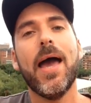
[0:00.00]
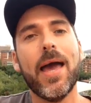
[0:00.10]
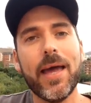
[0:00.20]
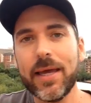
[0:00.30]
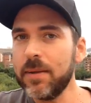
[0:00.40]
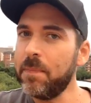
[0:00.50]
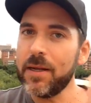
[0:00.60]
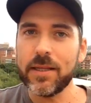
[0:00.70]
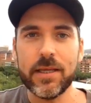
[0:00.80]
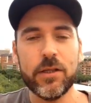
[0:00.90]
And
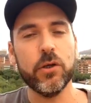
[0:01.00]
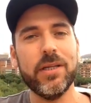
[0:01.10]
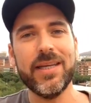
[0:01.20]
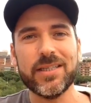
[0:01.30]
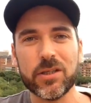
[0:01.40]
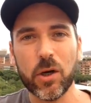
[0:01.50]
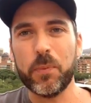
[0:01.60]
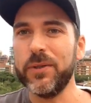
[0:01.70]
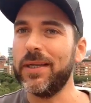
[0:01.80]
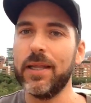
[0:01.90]
Benedito links up
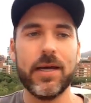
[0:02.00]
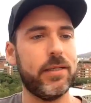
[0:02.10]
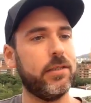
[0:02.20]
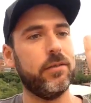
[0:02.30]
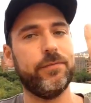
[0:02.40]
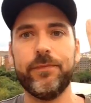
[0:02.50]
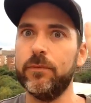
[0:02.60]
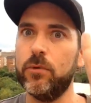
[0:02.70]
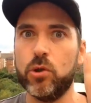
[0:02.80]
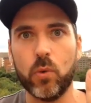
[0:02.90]
with the likes of
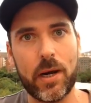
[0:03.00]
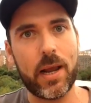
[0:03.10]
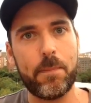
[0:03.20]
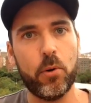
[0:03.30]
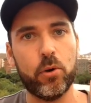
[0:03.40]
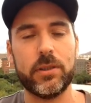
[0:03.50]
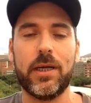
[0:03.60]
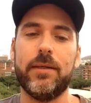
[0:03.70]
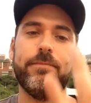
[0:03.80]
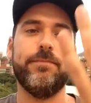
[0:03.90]
Joan
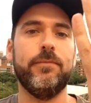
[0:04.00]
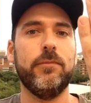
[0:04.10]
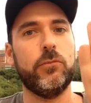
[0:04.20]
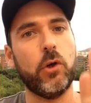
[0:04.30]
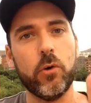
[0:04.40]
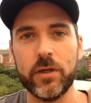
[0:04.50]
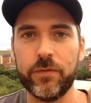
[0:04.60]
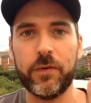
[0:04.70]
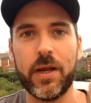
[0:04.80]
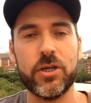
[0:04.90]
Laporta, Tony
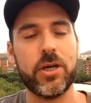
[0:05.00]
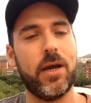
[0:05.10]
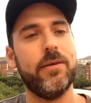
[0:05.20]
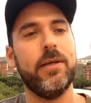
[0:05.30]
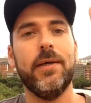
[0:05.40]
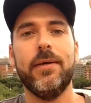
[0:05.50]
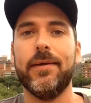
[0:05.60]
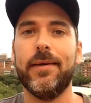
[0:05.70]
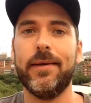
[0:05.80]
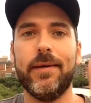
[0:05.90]
Freixa,
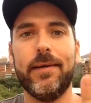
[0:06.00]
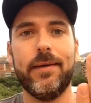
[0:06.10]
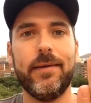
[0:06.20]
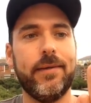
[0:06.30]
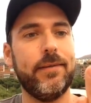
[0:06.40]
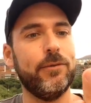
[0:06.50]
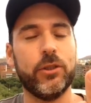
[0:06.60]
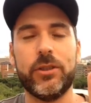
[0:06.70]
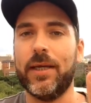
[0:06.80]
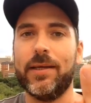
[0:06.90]
no
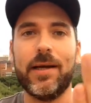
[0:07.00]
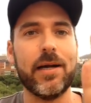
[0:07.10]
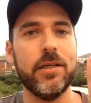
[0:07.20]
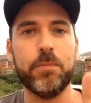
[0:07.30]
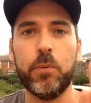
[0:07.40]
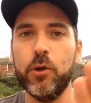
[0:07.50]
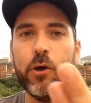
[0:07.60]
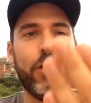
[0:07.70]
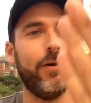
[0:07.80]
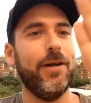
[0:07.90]
sé, Carles
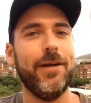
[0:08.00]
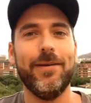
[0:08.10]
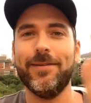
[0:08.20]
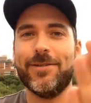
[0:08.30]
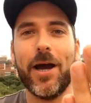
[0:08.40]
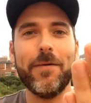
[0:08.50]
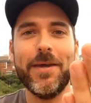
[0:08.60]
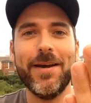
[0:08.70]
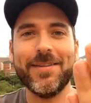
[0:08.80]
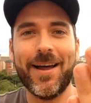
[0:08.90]
Puyol,
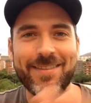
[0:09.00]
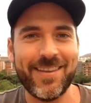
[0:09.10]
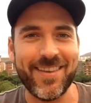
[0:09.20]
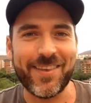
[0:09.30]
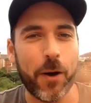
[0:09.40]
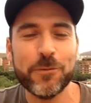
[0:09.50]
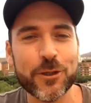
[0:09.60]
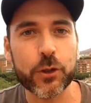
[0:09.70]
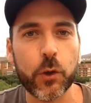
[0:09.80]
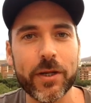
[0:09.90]
Xavi Hernandez. I'm
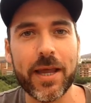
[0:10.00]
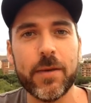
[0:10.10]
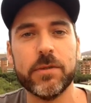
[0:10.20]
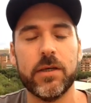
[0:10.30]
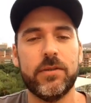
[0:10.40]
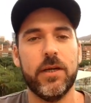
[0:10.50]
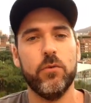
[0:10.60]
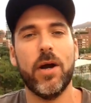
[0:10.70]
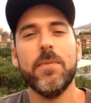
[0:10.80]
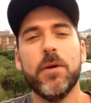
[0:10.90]
just throwing names out there,
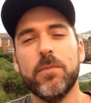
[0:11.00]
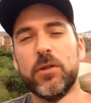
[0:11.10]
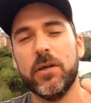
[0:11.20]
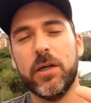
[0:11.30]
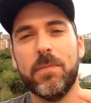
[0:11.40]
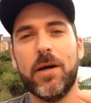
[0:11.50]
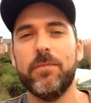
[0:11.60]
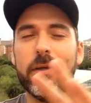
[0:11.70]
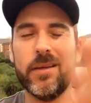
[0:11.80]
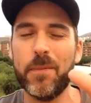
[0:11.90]
right? But I'm talking about,
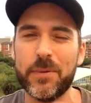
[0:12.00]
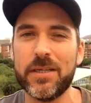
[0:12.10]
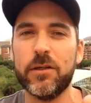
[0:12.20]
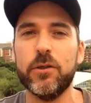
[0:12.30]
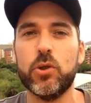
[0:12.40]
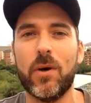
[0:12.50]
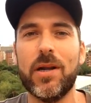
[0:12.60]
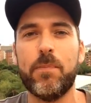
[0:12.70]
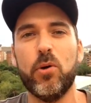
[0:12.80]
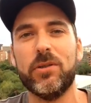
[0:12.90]
in particular, Joan
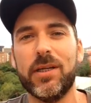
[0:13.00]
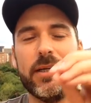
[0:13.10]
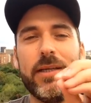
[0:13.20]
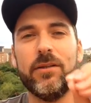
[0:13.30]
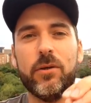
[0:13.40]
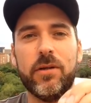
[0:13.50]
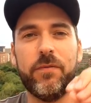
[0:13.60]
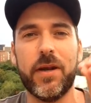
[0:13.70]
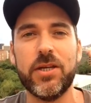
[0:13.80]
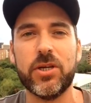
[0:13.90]
Laporta and Tony
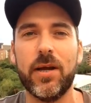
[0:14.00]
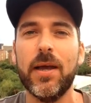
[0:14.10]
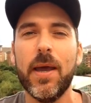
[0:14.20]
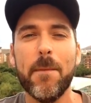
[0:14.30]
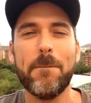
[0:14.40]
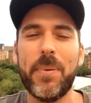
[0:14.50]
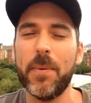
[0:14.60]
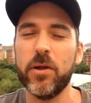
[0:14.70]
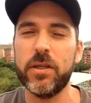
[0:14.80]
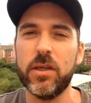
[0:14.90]
Freixa,
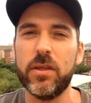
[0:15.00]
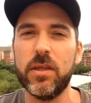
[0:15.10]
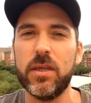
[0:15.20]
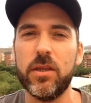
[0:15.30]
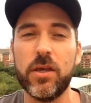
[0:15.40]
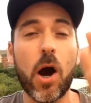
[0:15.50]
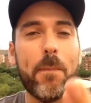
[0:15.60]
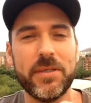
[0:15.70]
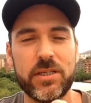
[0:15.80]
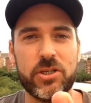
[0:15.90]
the
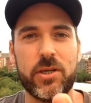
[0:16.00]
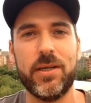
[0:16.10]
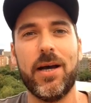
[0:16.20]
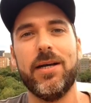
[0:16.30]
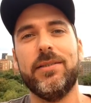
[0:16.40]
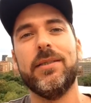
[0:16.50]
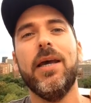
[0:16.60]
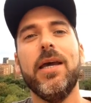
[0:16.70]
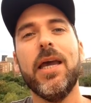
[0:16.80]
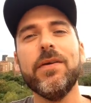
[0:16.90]
opposition, guys.
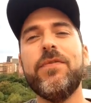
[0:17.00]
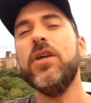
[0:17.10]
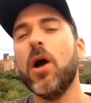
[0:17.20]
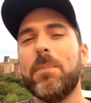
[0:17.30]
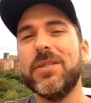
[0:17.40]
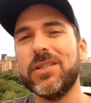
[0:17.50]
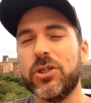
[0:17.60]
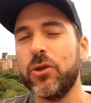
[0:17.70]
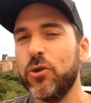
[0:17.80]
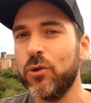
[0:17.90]
If the
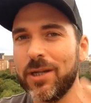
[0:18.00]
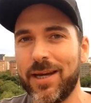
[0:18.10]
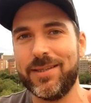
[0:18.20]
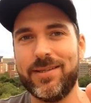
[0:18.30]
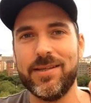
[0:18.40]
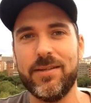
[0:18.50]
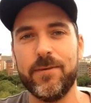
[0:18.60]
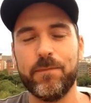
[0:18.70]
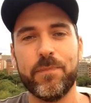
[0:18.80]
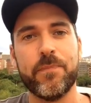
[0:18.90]
opposition united
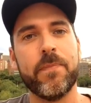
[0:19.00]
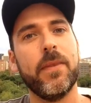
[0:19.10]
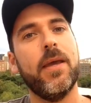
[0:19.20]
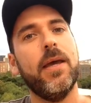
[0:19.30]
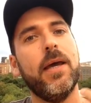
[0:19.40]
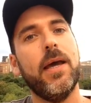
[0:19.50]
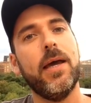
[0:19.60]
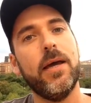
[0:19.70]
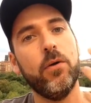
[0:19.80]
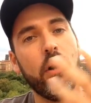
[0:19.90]

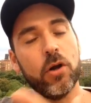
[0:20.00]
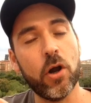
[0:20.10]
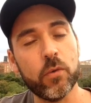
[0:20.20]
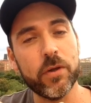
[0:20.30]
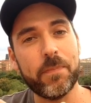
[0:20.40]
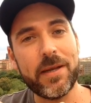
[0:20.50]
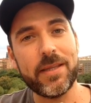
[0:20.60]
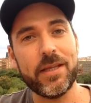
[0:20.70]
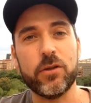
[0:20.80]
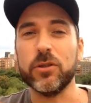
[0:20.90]
along with
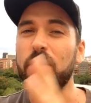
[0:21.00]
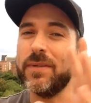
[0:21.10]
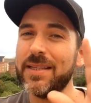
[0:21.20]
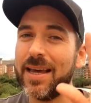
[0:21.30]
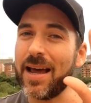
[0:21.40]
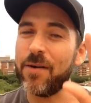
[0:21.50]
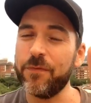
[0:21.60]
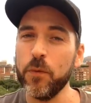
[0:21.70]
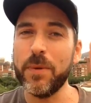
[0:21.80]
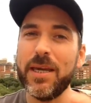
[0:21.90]
Benedito, something that
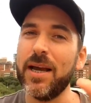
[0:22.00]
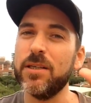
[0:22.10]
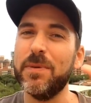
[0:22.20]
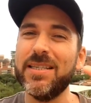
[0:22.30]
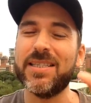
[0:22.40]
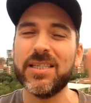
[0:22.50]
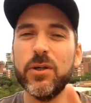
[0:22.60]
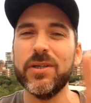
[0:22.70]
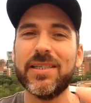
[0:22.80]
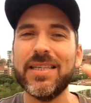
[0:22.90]
for me has been
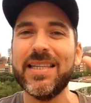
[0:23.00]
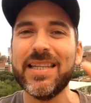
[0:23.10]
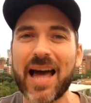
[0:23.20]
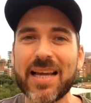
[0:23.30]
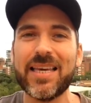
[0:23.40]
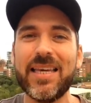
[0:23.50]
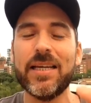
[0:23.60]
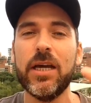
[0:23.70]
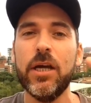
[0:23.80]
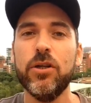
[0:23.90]
seriously
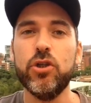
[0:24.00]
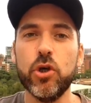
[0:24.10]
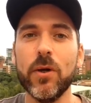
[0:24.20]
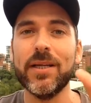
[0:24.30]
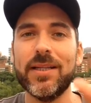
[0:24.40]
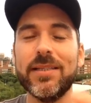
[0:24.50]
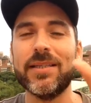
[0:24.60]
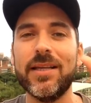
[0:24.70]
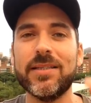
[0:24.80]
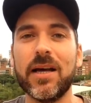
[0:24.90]
lacking during this
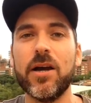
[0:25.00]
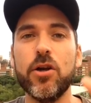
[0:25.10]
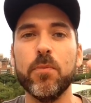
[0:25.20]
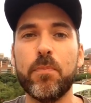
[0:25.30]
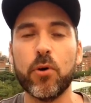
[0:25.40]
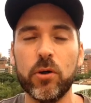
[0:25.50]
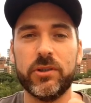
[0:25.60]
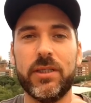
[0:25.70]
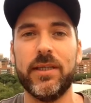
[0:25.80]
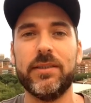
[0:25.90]
entire
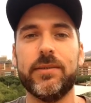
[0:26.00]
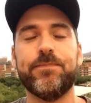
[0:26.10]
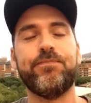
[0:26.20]
process,